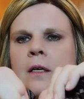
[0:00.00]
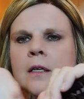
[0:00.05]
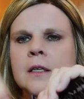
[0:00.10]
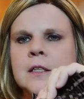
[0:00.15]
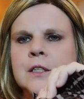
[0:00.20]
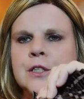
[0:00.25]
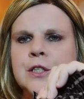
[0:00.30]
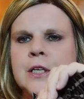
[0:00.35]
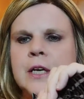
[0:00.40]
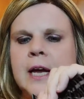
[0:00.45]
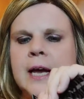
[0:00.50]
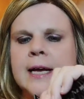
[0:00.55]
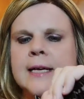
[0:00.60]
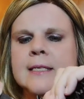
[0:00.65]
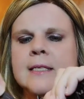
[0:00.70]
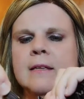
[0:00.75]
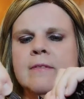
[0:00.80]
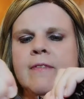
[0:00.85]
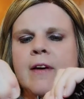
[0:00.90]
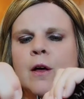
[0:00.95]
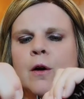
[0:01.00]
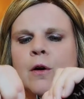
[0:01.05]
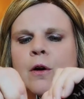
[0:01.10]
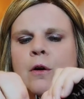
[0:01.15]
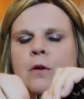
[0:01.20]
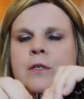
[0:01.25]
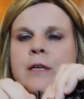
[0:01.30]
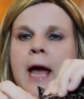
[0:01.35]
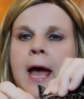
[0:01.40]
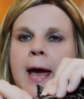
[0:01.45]
she has the Velcro
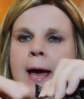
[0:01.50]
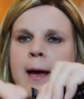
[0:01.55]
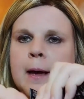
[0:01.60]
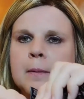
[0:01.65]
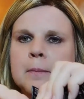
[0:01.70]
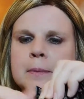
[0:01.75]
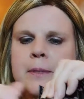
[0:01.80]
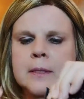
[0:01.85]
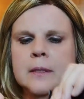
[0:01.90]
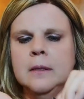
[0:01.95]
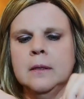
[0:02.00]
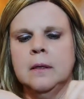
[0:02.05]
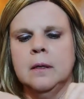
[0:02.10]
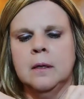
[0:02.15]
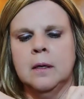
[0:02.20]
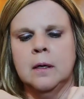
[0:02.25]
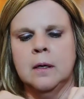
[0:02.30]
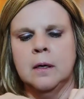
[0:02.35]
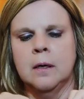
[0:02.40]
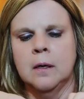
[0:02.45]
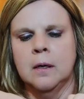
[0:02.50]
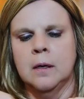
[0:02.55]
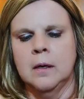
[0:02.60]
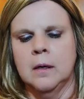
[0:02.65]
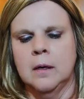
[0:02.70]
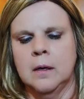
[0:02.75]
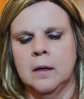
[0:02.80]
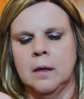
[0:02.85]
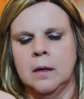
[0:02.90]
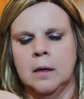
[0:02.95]
tabs,
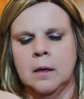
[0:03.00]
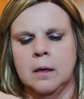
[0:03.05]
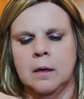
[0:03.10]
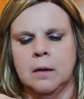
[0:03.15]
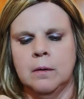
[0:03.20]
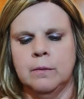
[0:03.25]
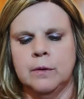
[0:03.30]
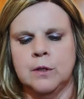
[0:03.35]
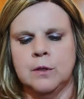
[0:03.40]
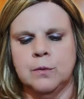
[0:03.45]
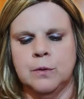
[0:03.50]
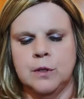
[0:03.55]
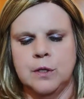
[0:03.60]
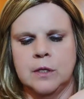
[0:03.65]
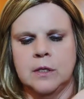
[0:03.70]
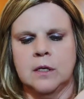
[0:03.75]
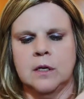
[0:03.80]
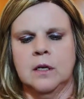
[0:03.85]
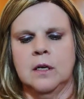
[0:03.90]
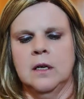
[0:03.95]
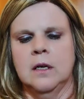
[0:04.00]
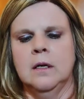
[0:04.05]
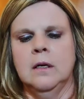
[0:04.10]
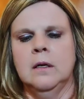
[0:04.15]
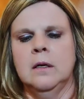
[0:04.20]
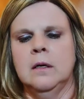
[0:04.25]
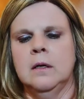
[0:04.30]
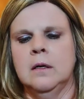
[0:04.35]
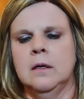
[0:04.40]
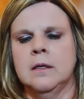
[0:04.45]
which we're just going to,
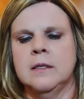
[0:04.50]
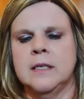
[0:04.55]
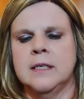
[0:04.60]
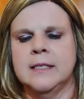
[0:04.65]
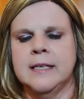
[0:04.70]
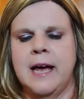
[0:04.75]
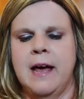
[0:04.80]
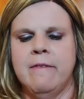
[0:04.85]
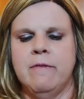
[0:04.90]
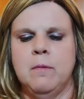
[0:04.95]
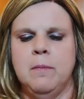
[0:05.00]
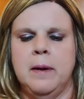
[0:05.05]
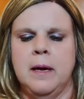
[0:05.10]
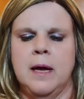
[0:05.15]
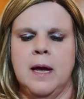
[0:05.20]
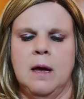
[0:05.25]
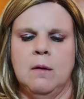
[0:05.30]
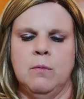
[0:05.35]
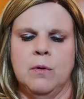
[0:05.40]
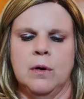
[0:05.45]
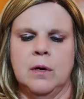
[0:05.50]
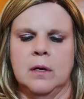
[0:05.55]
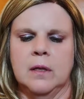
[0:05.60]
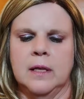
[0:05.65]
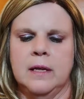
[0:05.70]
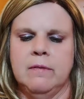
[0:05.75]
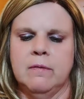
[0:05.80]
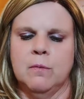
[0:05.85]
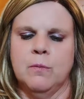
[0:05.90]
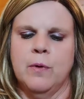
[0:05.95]
since I have a big head, we're going to
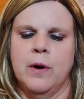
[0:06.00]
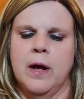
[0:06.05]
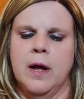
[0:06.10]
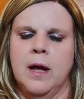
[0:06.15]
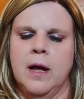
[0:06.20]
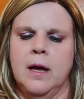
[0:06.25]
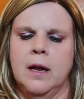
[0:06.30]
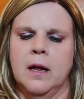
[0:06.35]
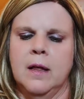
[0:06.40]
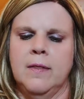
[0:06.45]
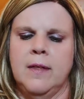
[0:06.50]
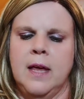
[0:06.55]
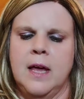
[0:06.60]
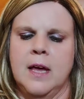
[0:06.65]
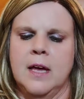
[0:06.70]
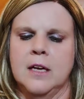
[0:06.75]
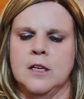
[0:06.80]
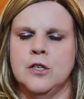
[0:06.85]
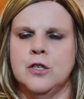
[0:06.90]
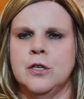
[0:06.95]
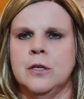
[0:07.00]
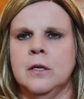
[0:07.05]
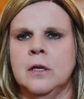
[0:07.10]
leave them right on the edge.